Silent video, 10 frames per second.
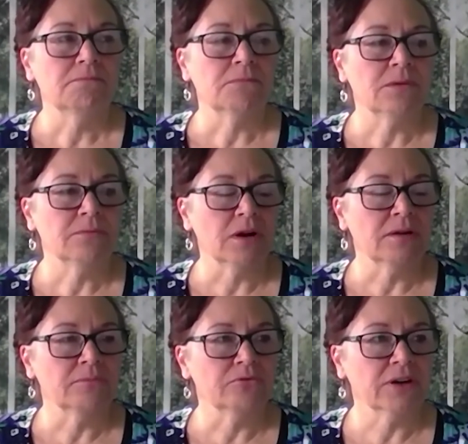I'm
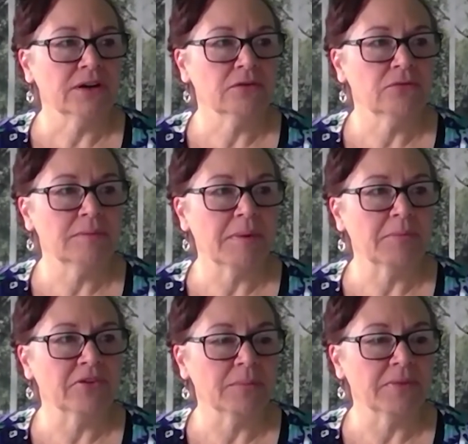I'm trying to
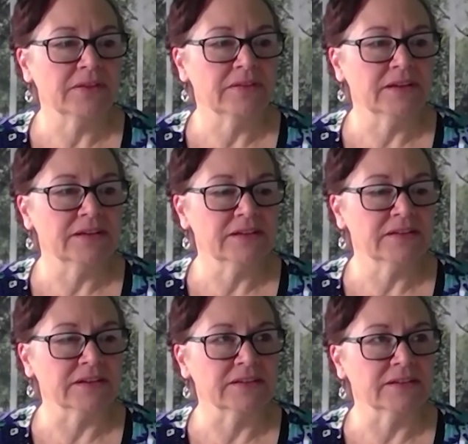remember some of the
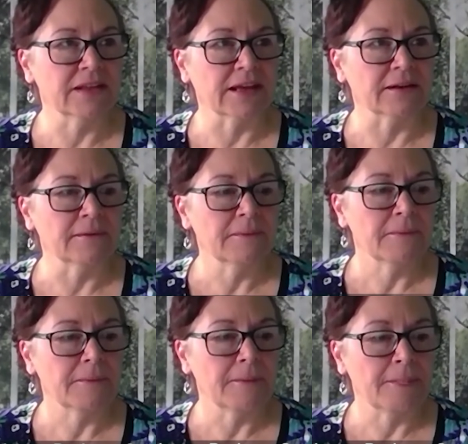statistics in that
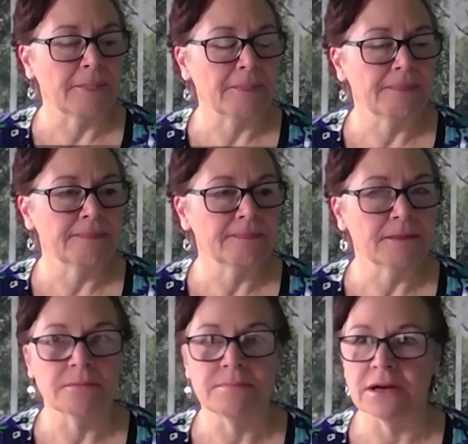
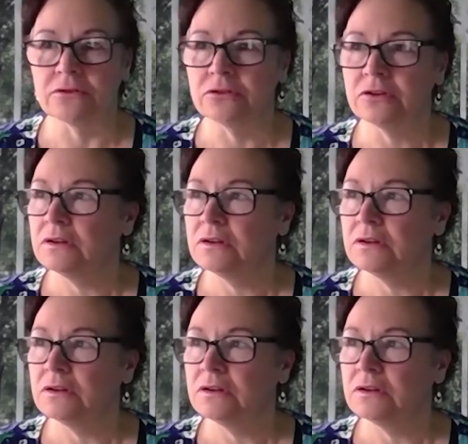about,